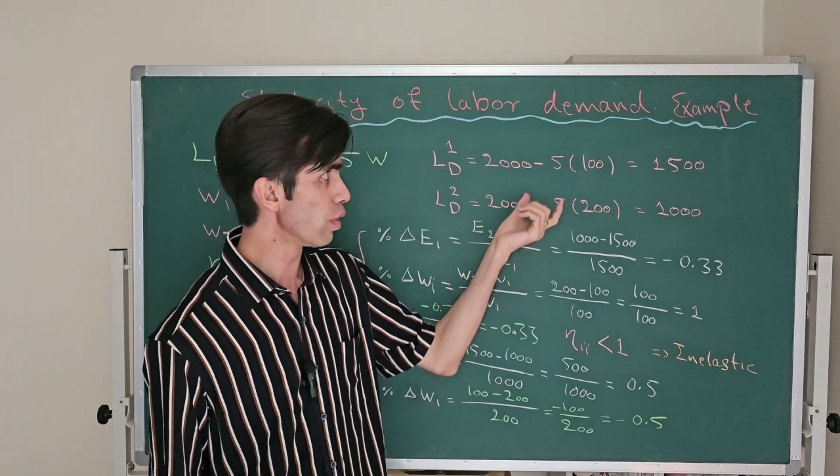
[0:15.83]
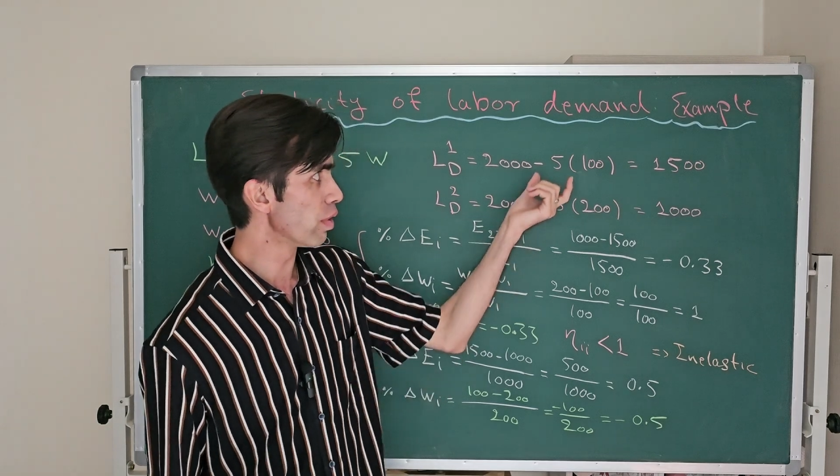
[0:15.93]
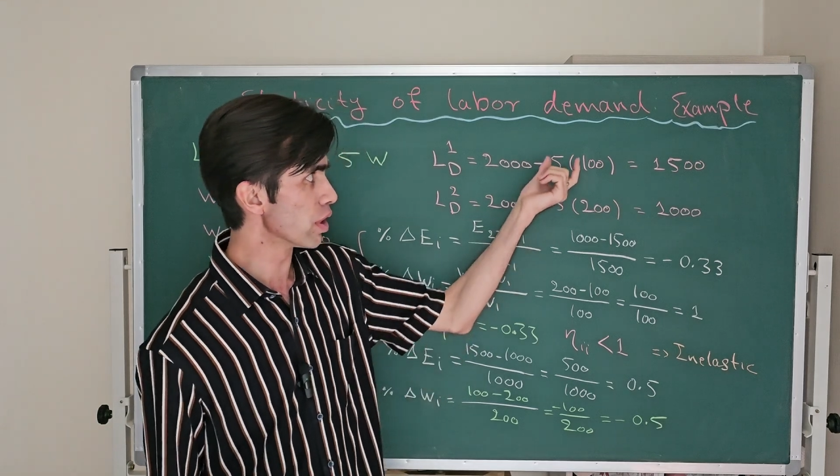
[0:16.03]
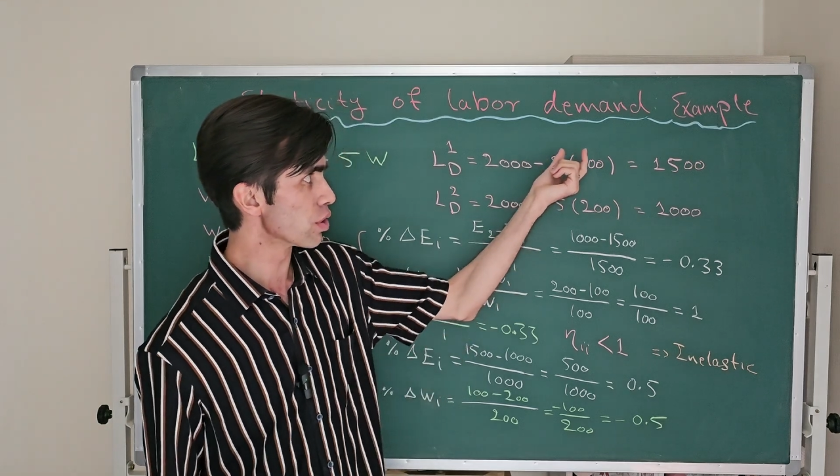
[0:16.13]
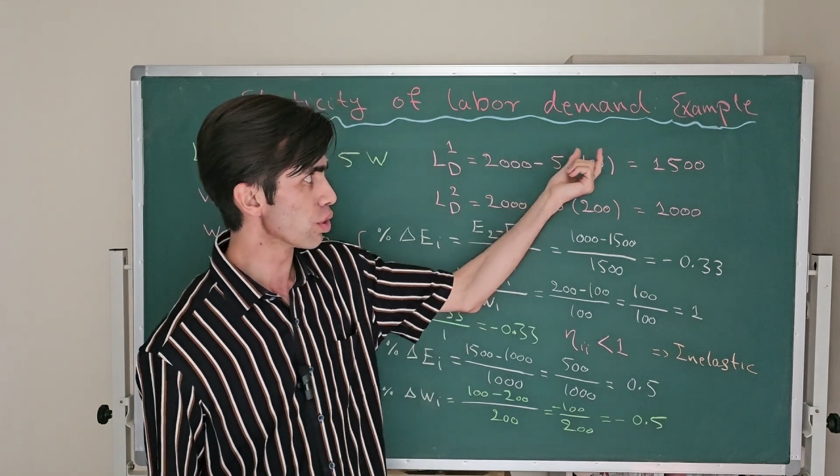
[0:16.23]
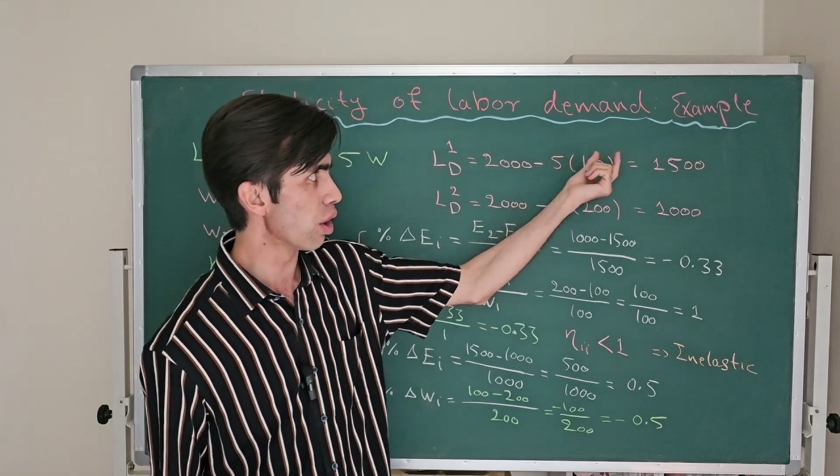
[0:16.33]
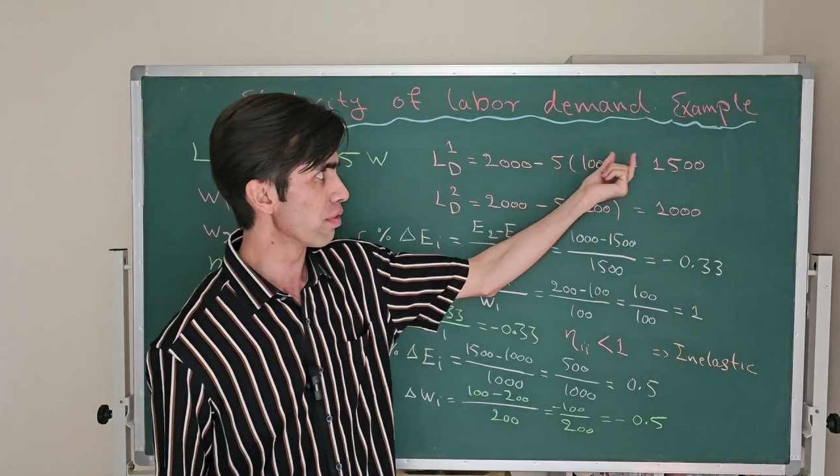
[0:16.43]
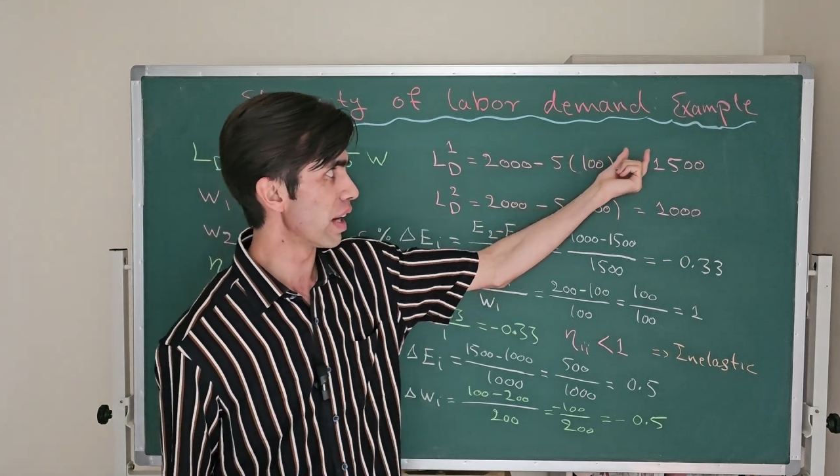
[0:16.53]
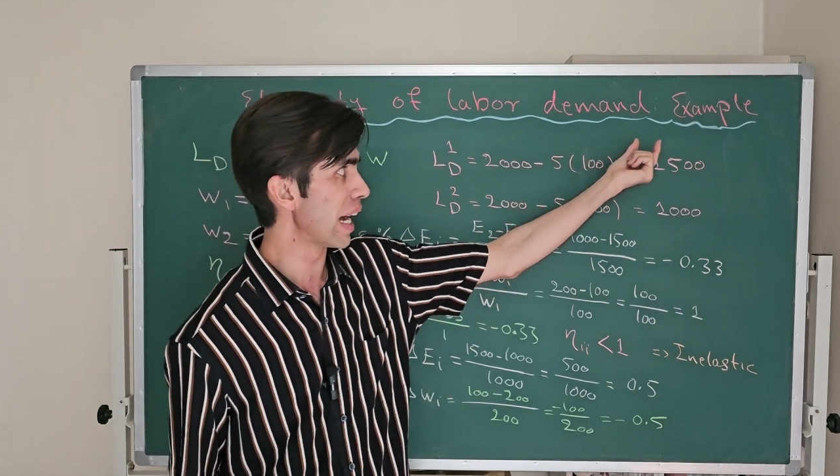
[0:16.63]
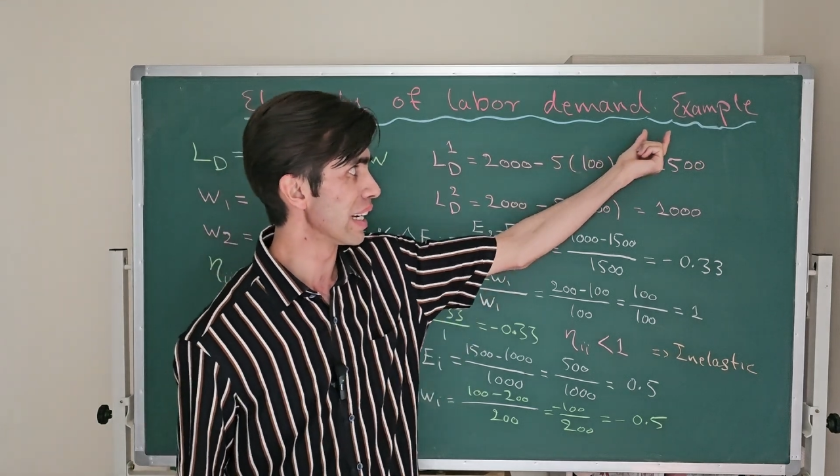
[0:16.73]
we will
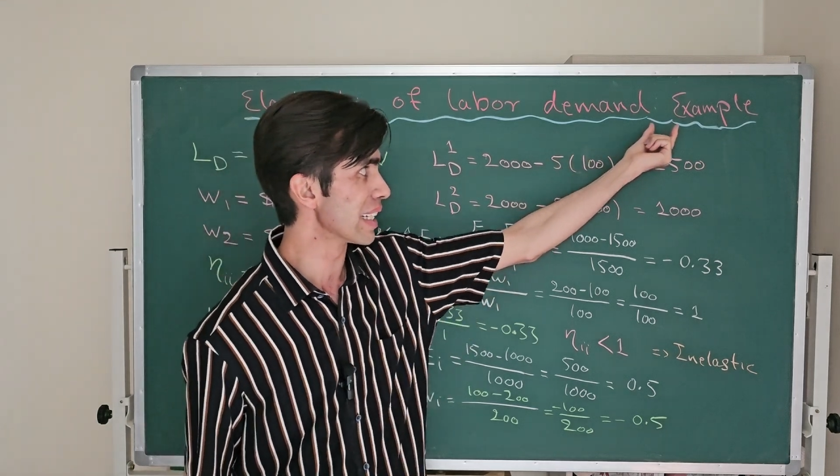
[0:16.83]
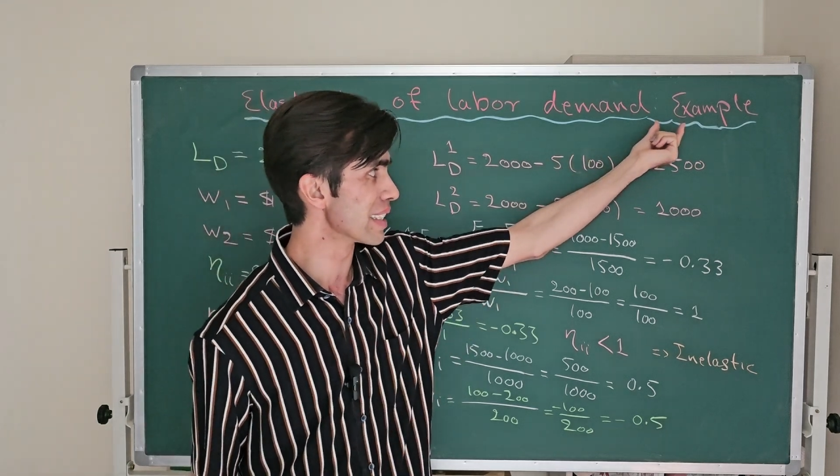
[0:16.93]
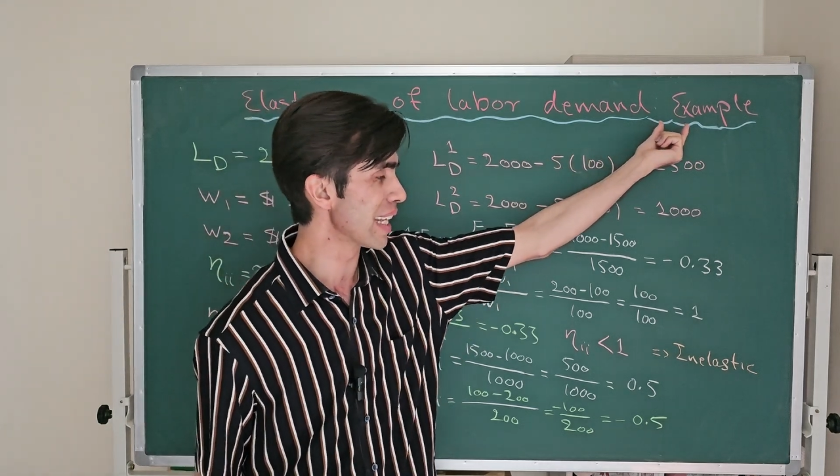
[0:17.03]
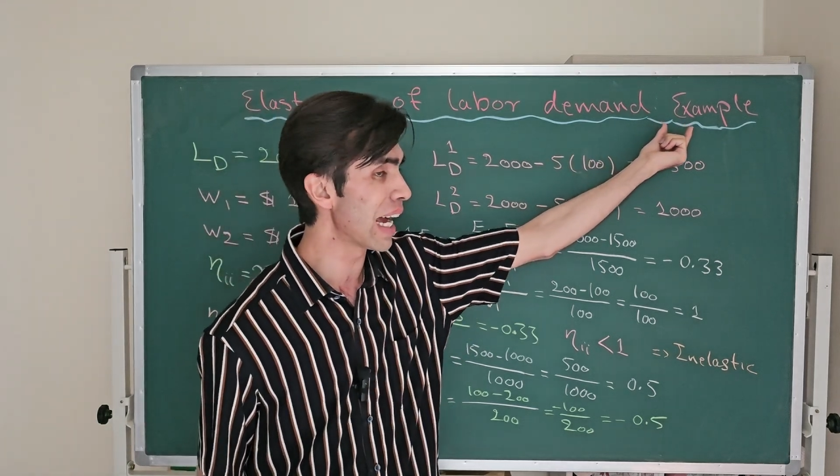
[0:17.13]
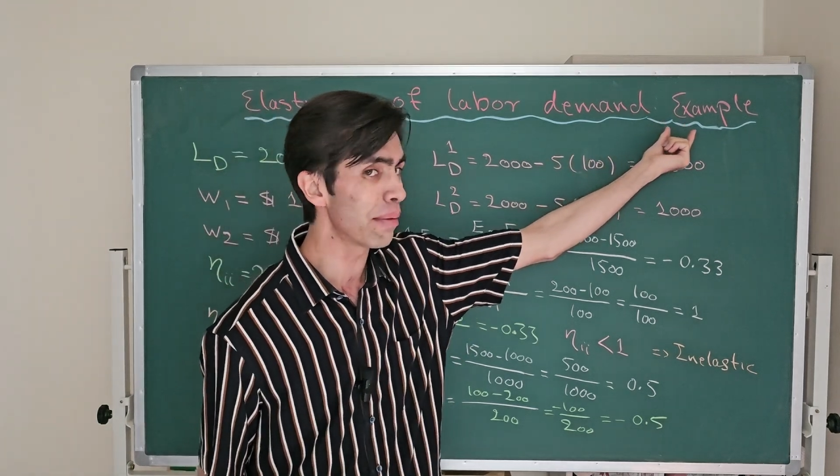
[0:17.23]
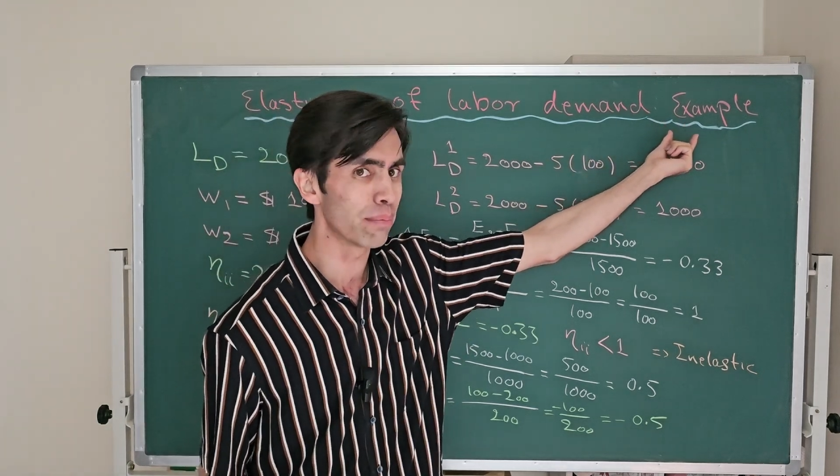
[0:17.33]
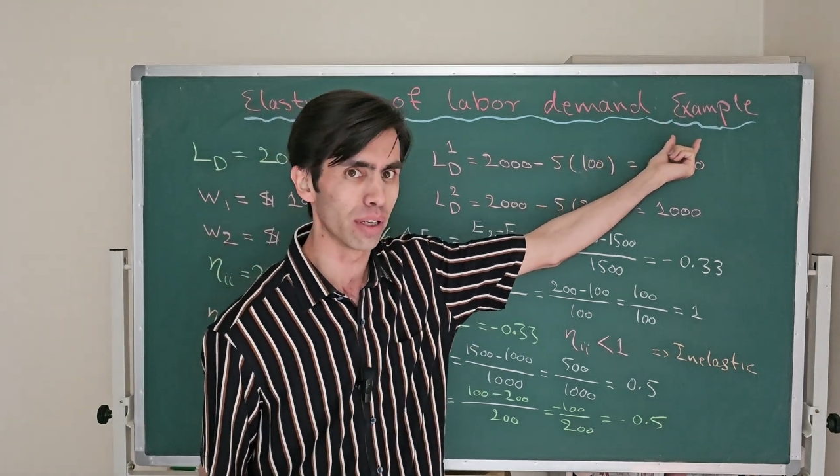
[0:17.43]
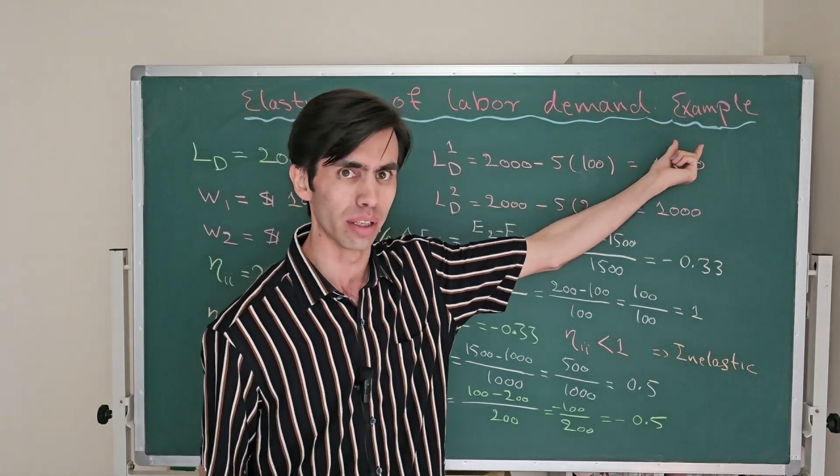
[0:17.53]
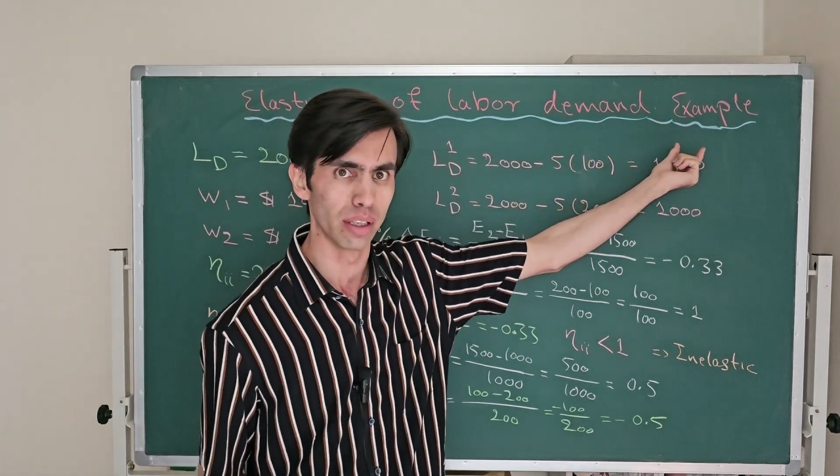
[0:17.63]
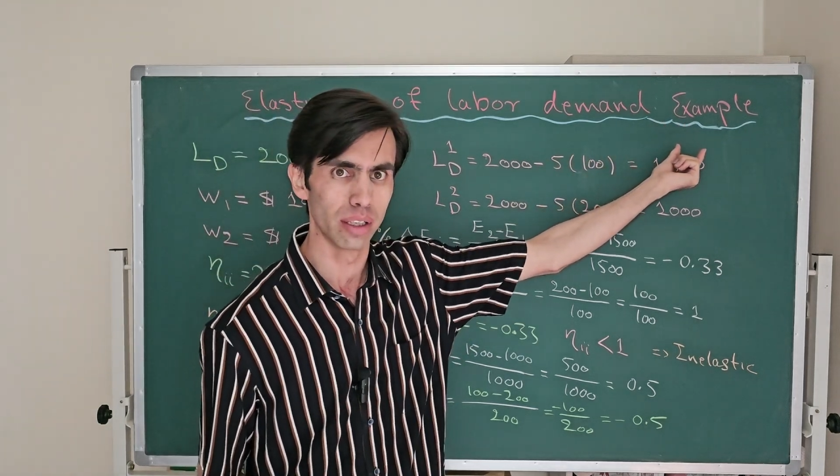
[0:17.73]
solve an
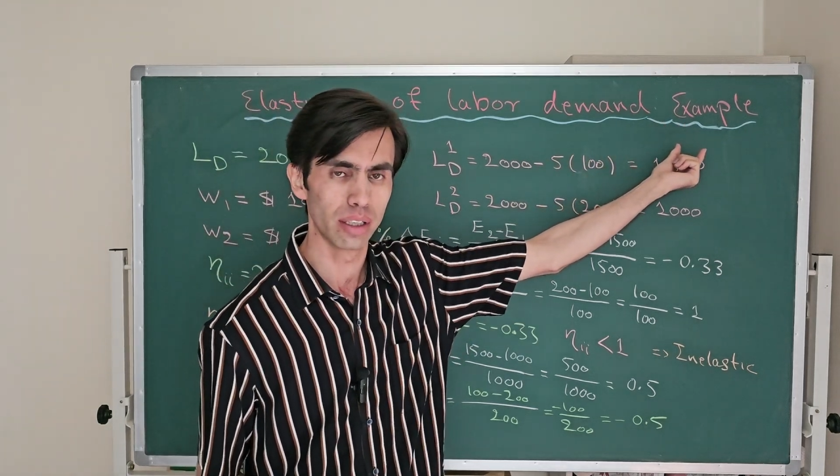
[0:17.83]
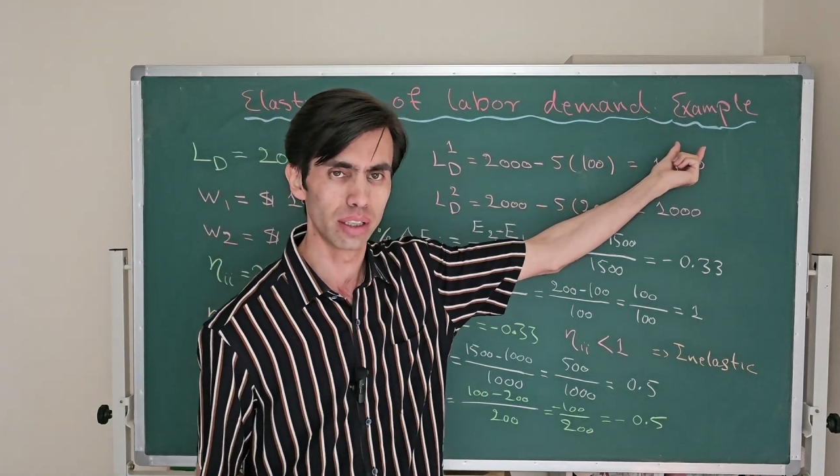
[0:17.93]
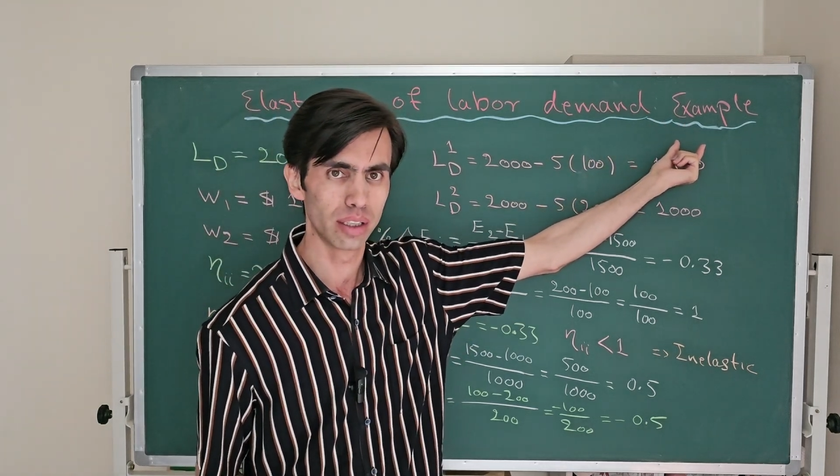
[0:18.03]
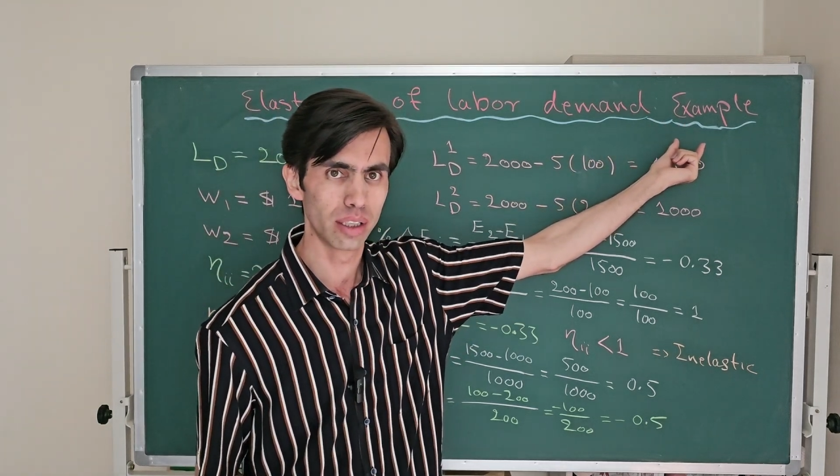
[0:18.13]
example